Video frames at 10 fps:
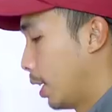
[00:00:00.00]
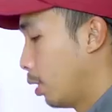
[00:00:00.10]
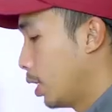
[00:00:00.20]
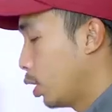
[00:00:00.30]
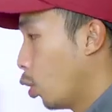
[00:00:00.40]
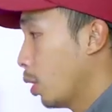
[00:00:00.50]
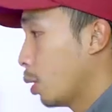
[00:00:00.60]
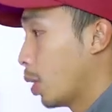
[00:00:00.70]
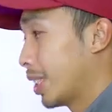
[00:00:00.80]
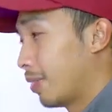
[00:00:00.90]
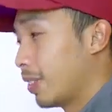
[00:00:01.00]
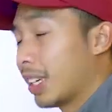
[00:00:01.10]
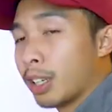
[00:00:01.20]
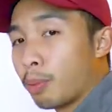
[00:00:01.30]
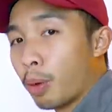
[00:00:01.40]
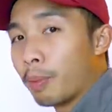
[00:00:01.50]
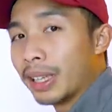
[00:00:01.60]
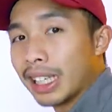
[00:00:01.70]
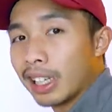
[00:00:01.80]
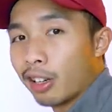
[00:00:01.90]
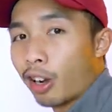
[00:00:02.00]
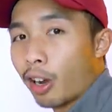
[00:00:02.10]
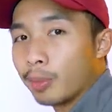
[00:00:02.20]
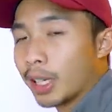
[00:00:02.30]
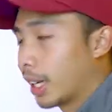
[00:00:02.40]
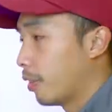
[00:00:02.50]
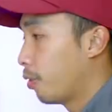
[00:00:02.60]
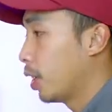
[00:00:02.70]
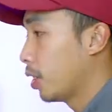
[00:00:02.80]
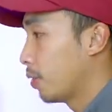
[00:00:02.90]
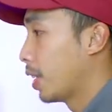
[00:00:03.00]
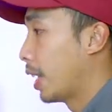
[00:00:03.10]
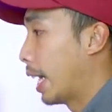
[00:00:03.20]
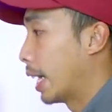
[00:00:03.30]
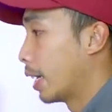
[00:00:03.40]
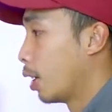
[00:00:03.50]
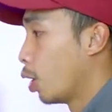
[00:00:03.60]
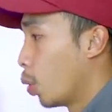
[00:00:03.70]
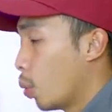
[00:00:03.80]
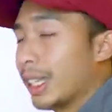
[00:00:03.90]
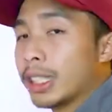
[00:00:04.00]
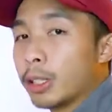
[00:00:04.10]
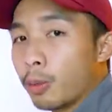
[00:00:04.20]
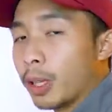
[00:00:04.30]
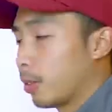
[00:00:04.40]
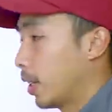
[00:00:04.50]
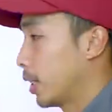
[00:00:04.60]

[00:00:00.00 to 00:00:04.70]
Now this only works if there's a perpendicular object in front of the line which you want to